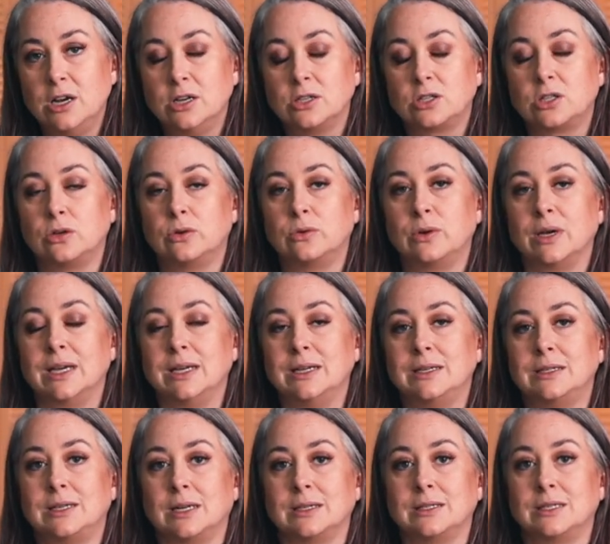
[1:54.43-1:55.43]
So
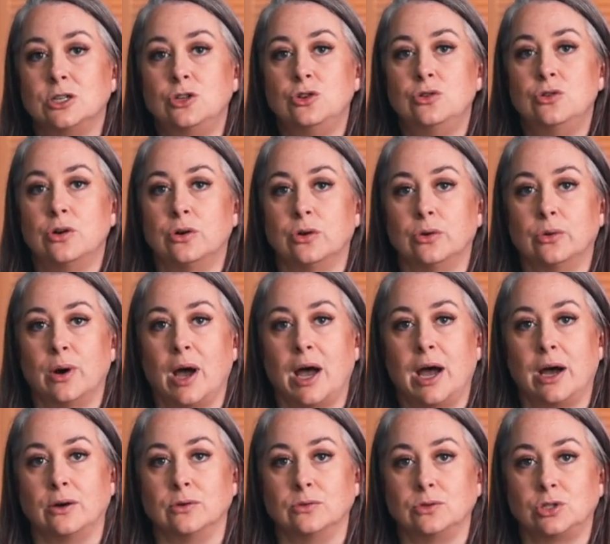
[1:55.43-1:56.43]
it doesn't know
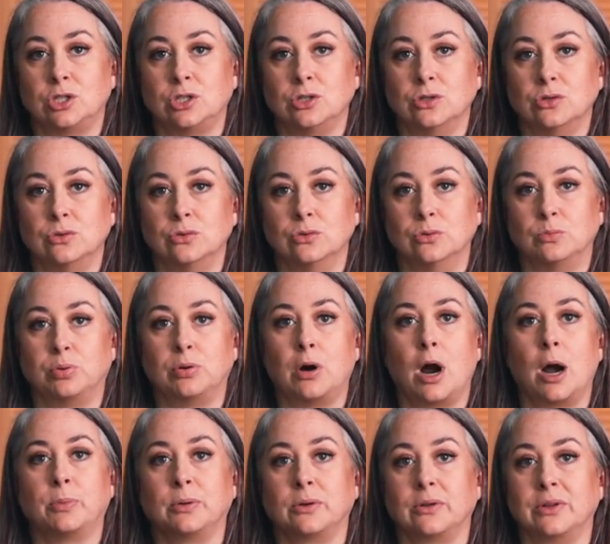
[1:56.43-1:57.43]
how to
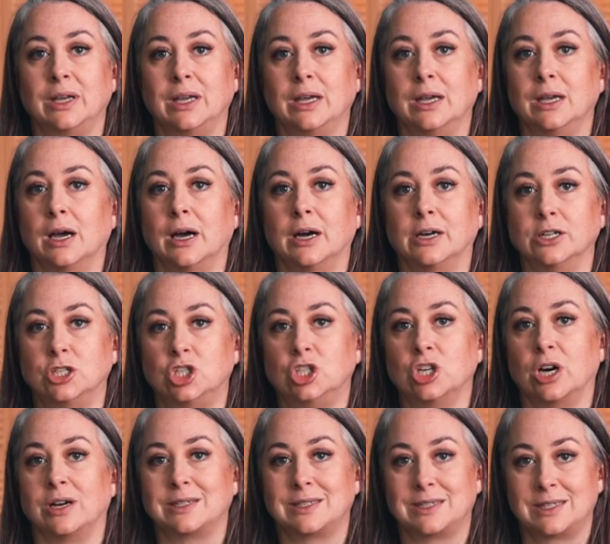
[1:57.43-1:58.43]
properly
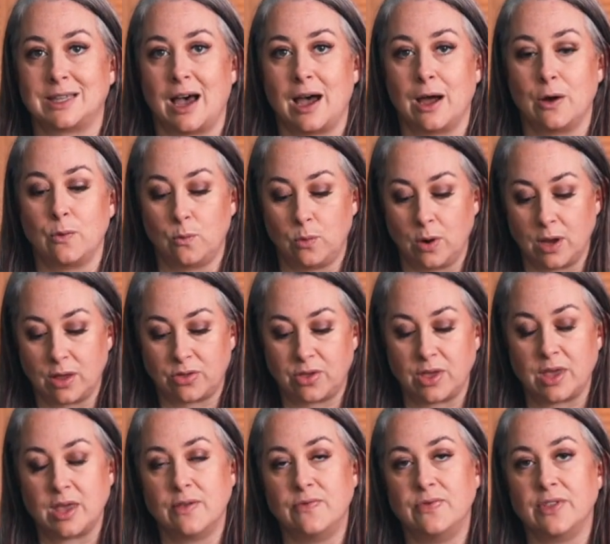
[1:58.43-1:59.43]
adjust that
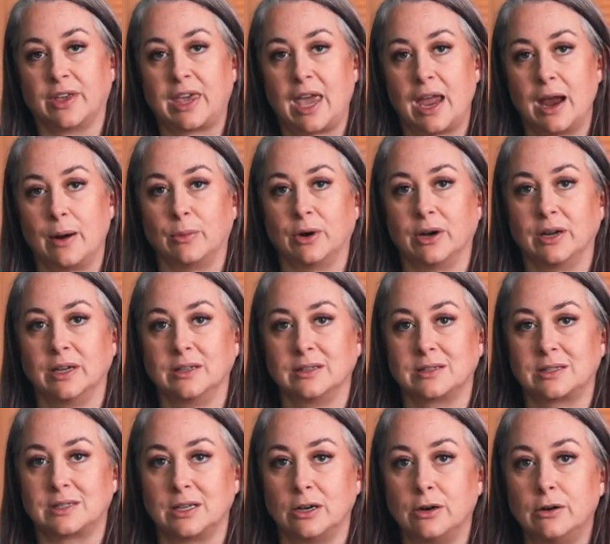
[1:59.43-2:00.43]
within the camera
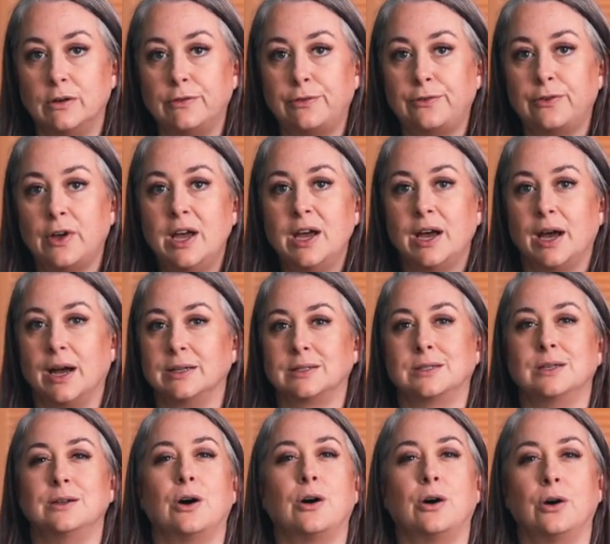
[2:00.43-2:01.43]
itself as
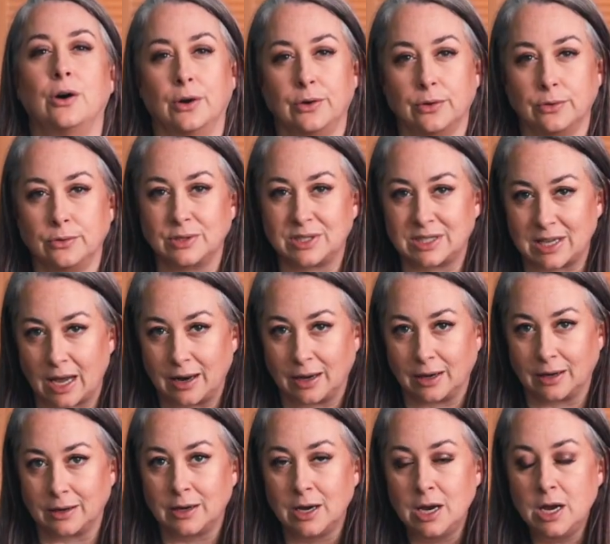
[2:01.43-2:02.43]
an auto
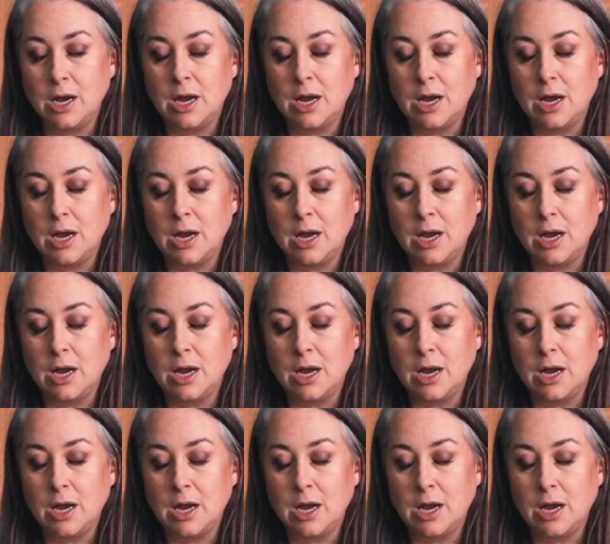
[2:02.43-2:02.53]
setting.